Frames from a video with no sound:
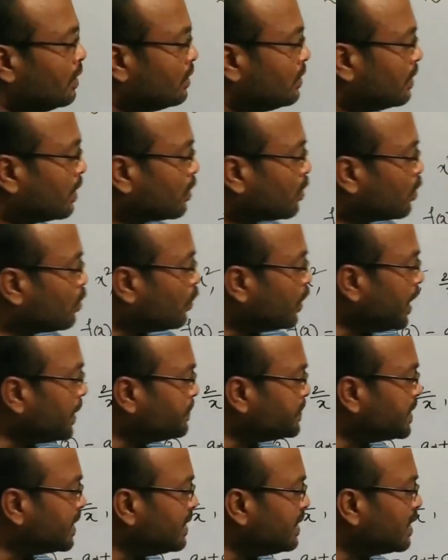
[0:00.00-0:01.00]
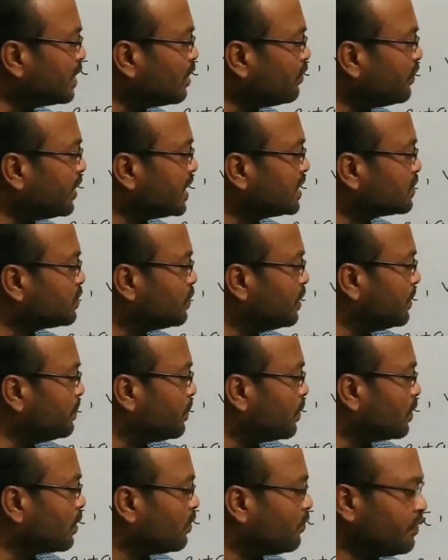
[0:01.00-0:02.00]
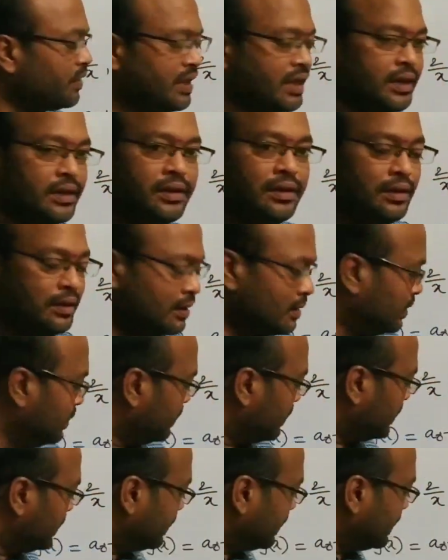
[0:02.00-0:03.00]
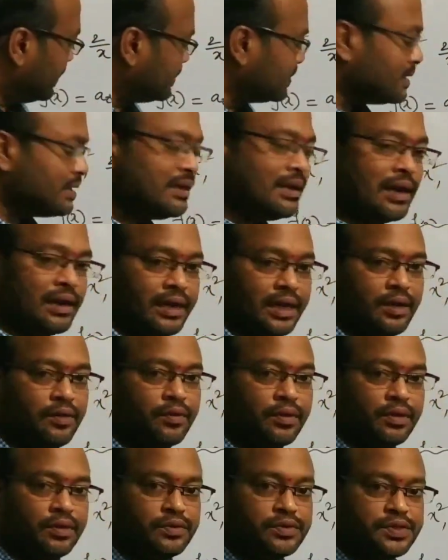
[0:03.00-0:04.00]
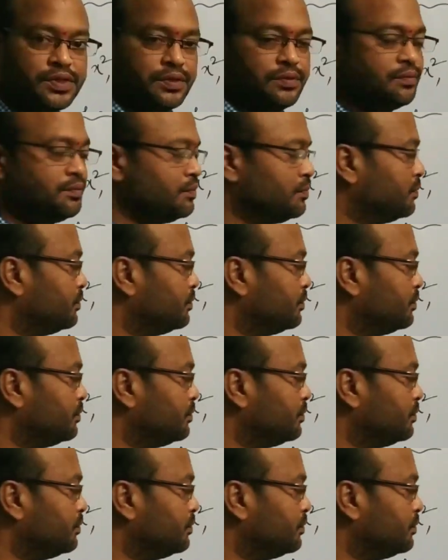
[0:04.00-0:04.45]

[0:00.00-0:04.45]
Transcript: The coefficient of x to the power of n is not equal to 0.